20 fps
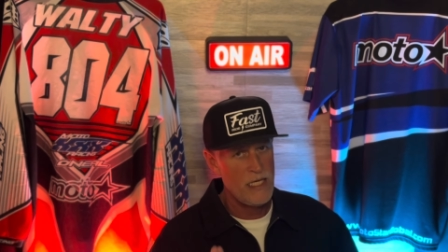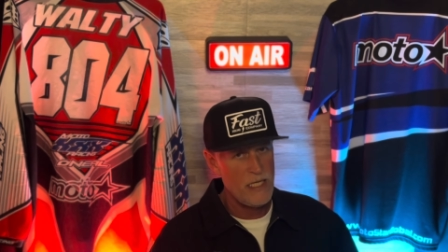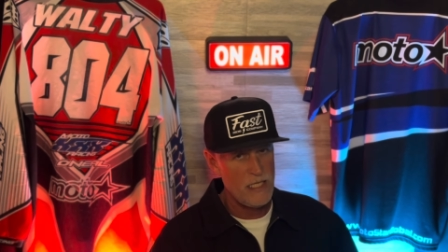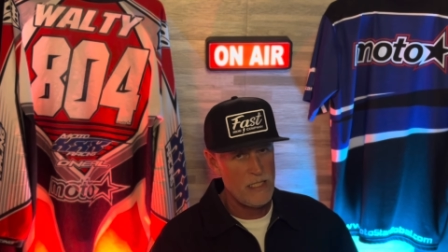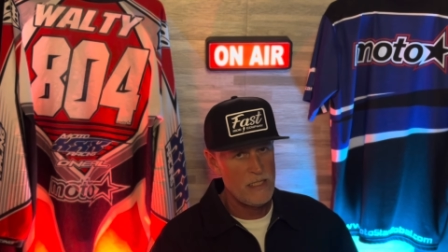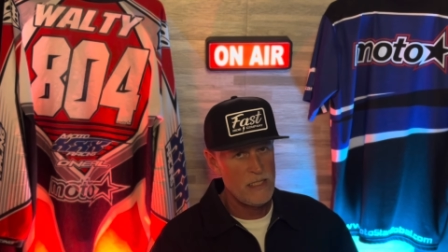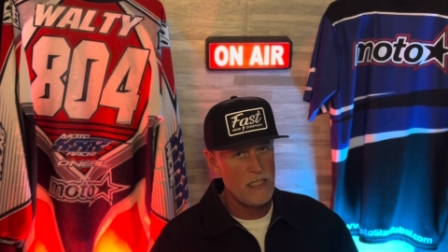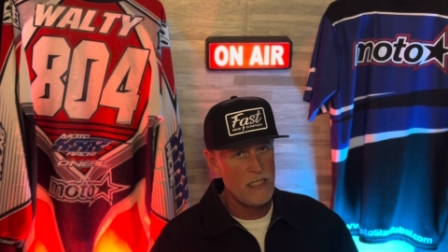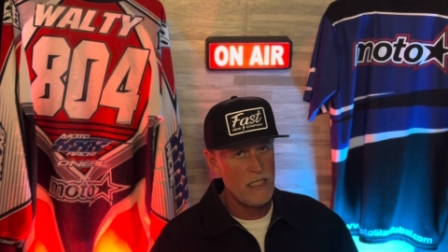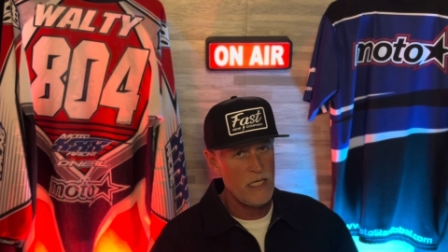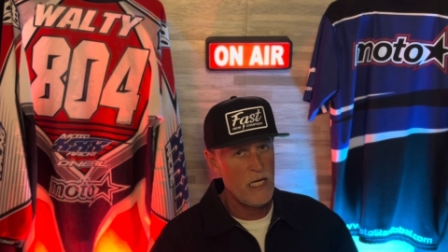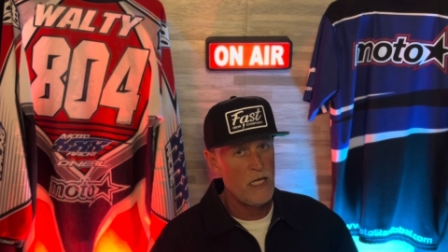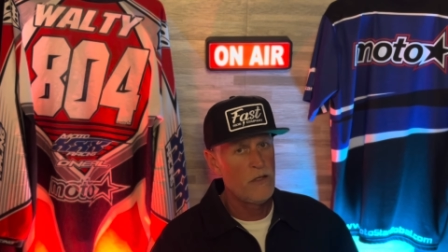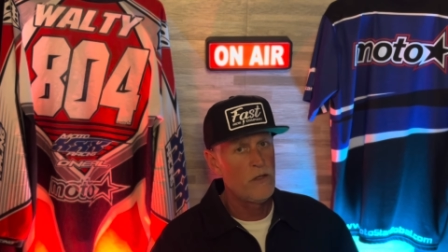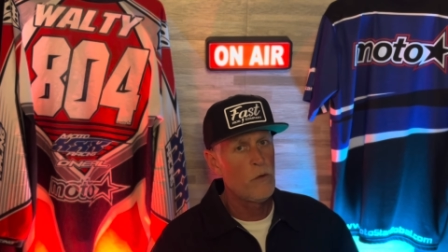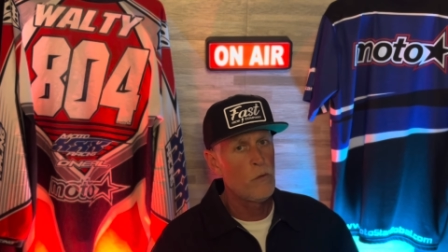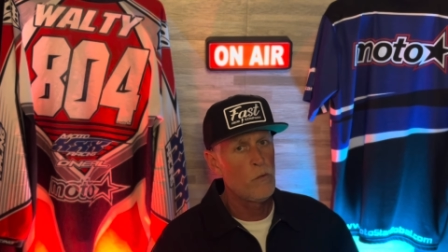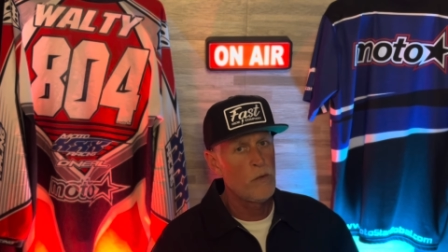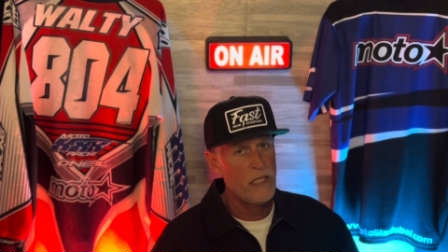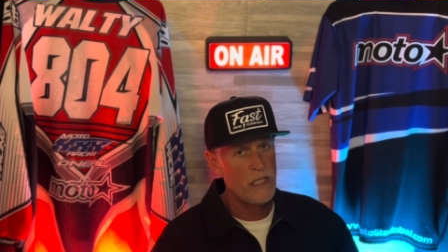Indy
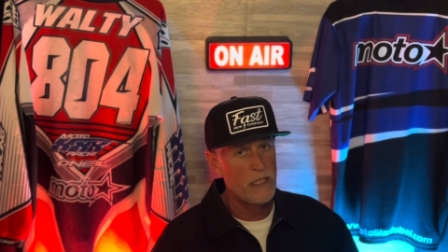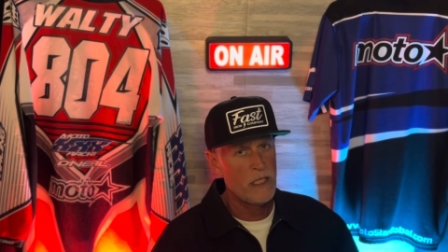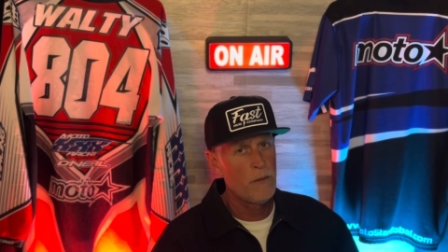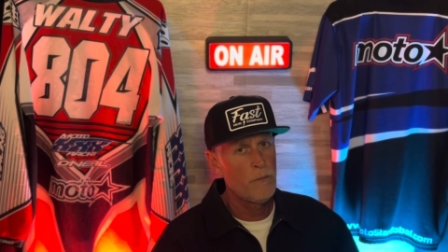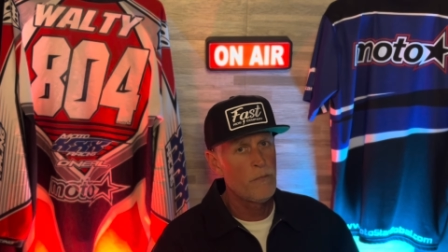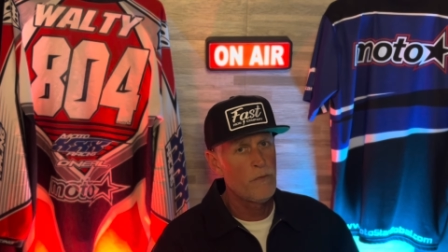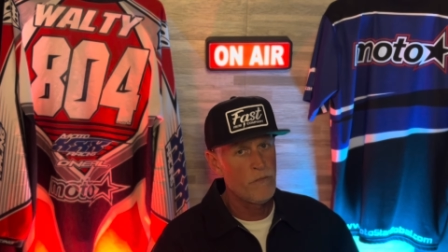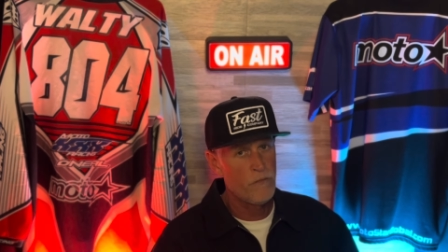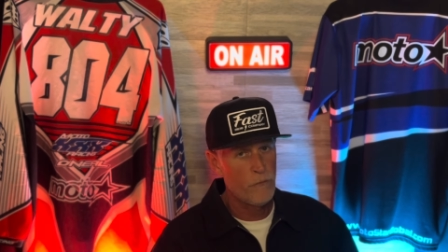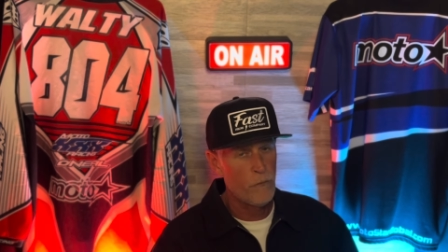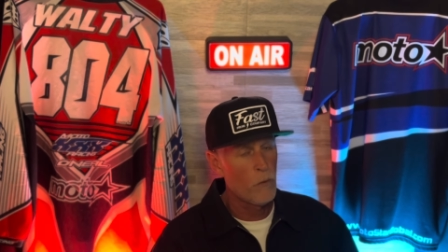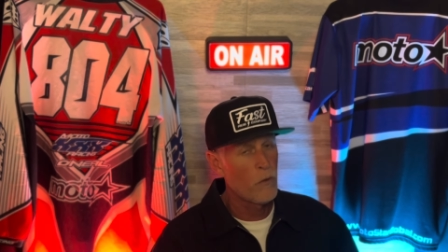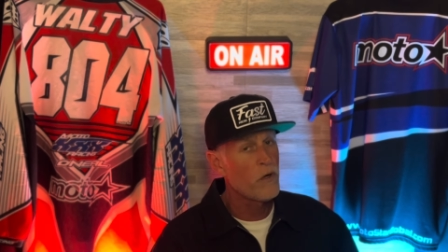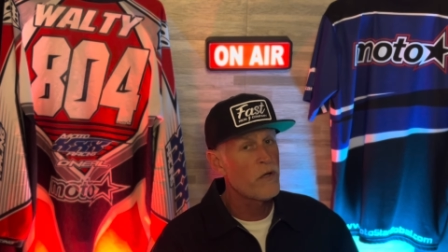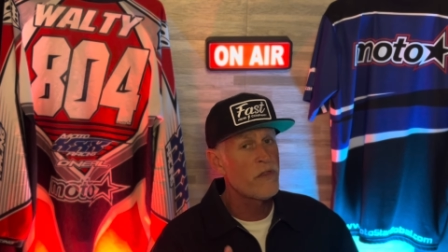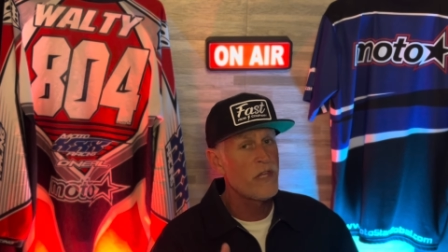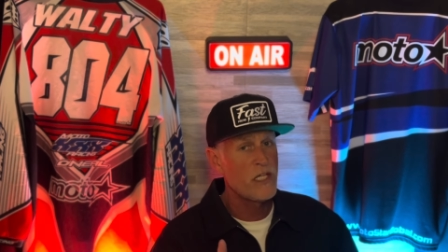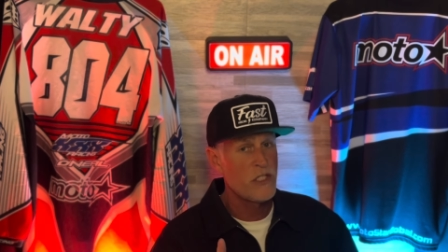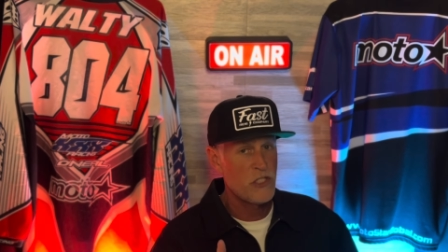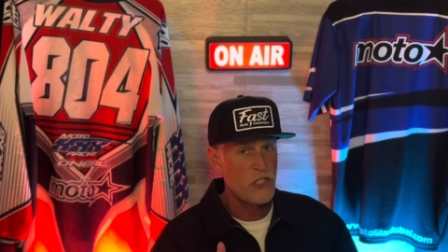and the weekend
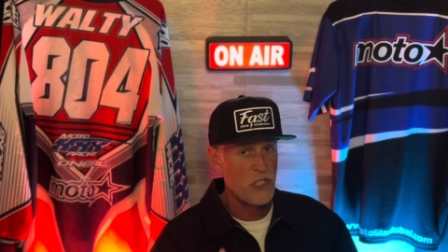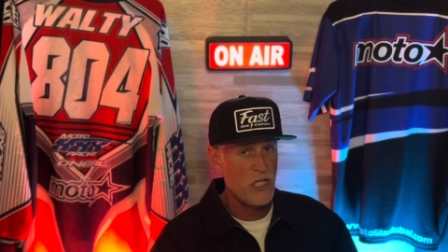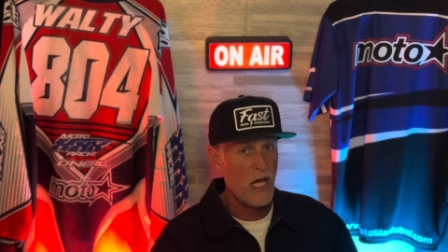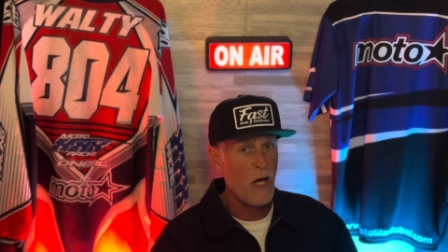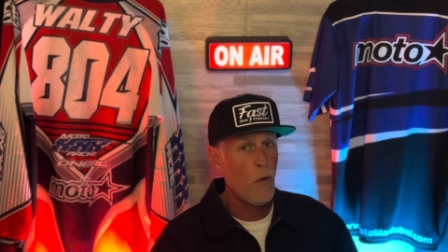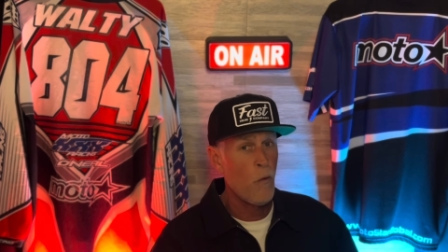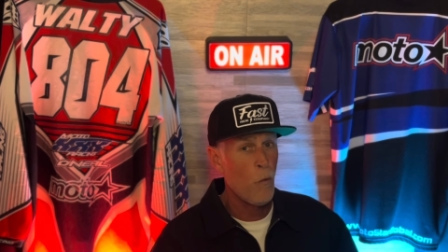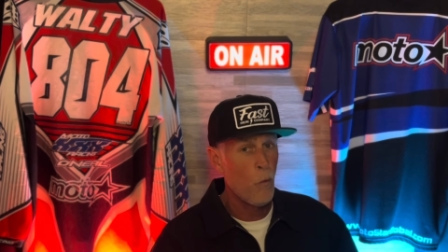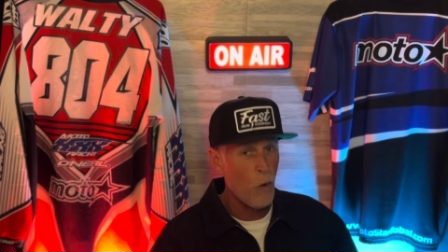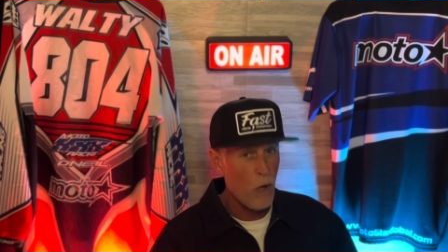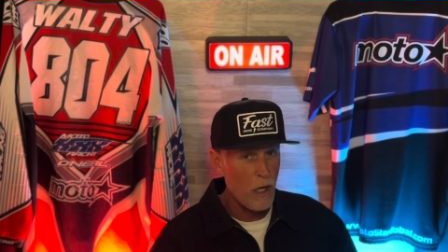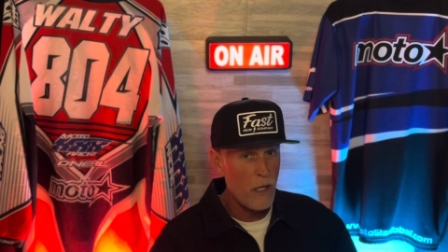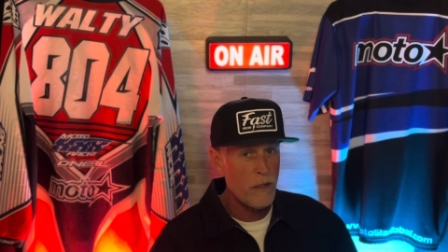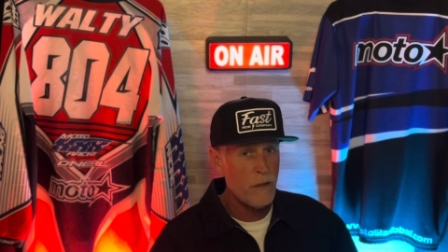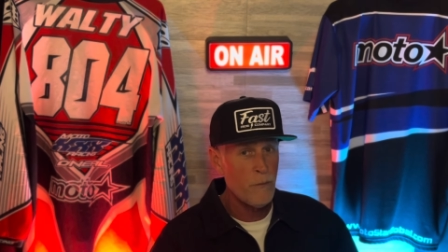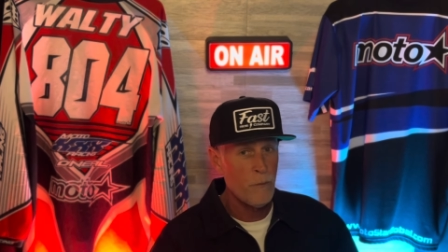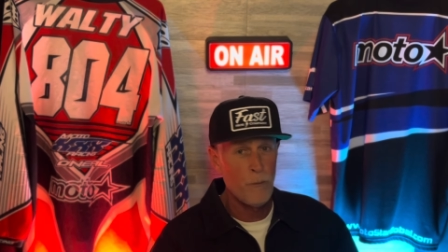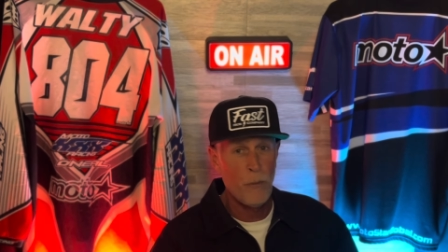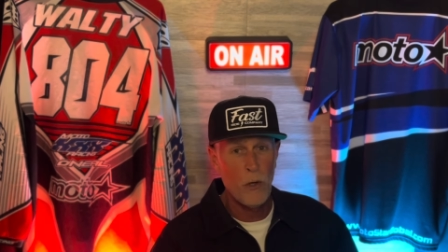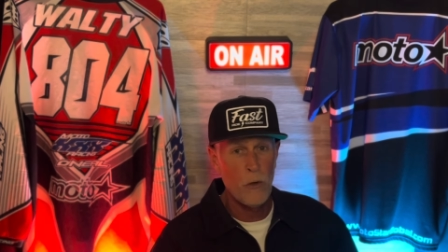before that Jet
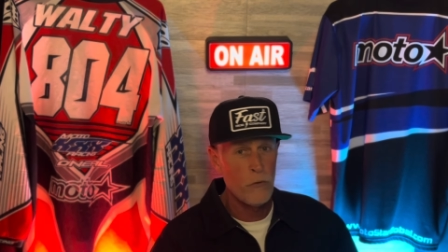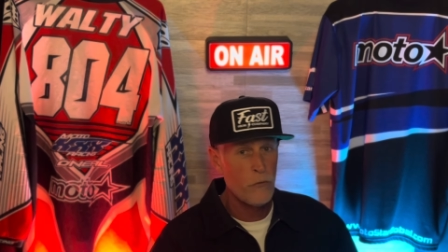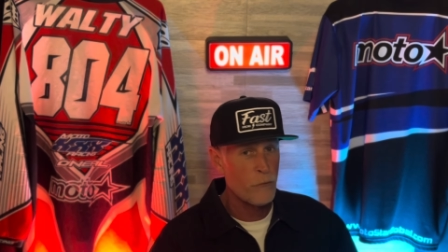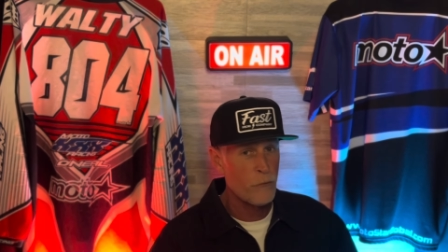won both